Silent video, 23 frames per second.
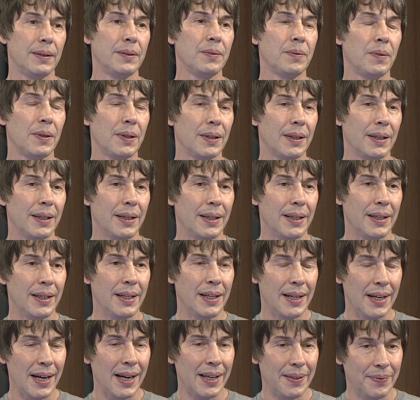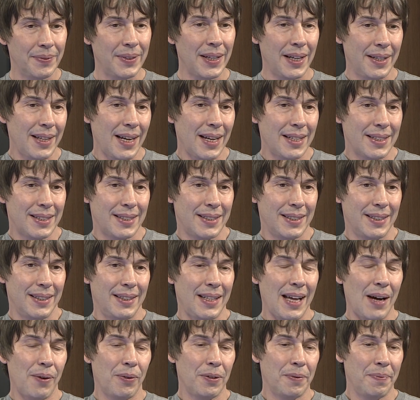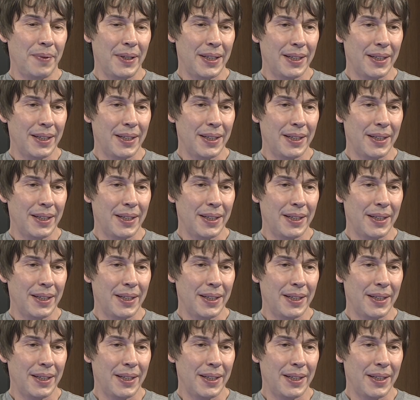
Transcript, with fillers: Well, yeah, that, that's, that would be